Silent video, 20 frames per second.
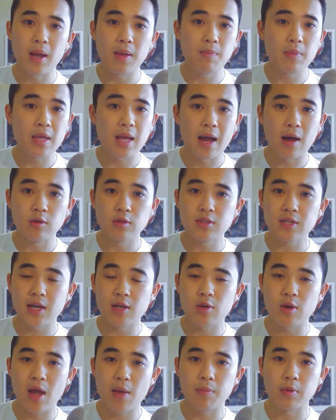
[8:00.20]
that might be
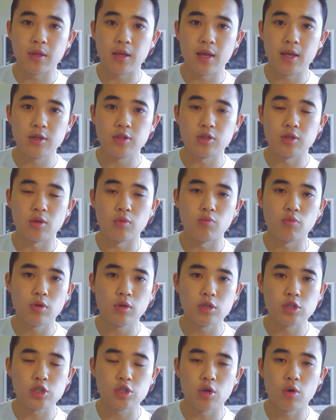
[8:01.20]
outside your
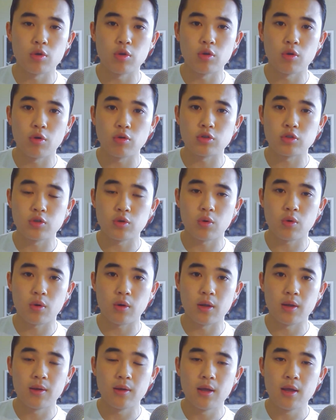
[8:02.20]
application and really show your
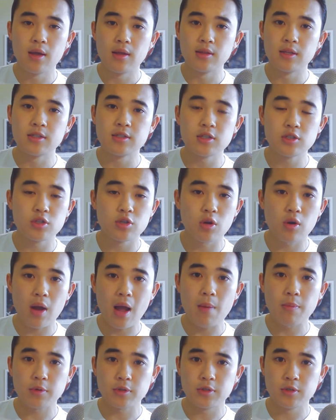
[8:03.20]
story. This
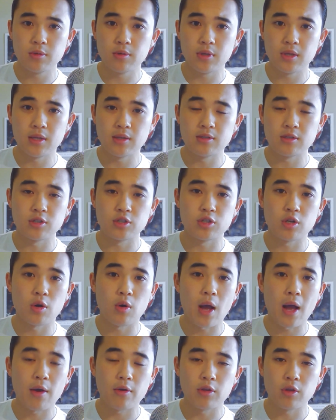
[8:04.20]
is your opportunity
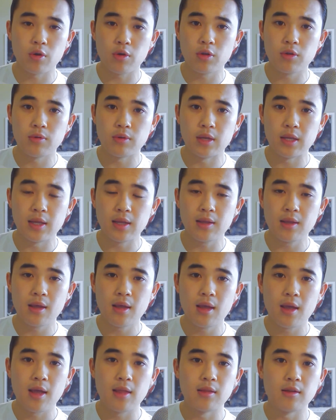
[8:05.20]
to show how you're
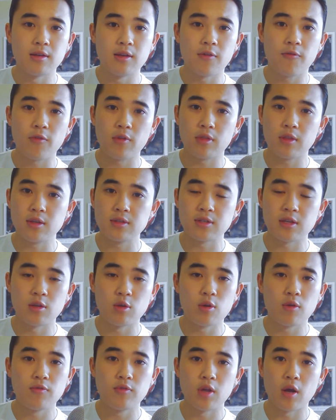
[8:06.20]
unique and the different
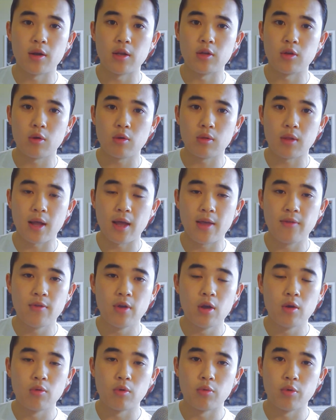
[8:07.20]
things that you have done in your
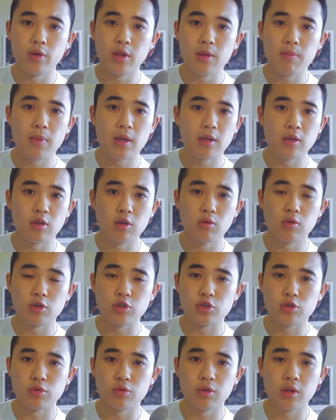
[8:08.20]
life will really
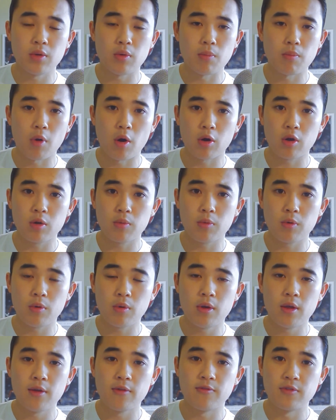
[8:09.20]
make you a truly
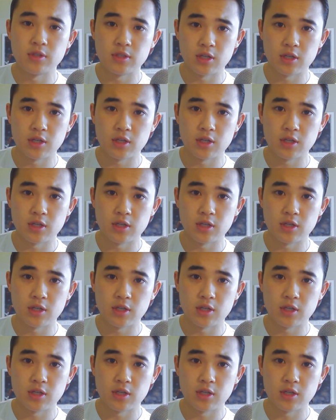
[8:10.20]
remarkable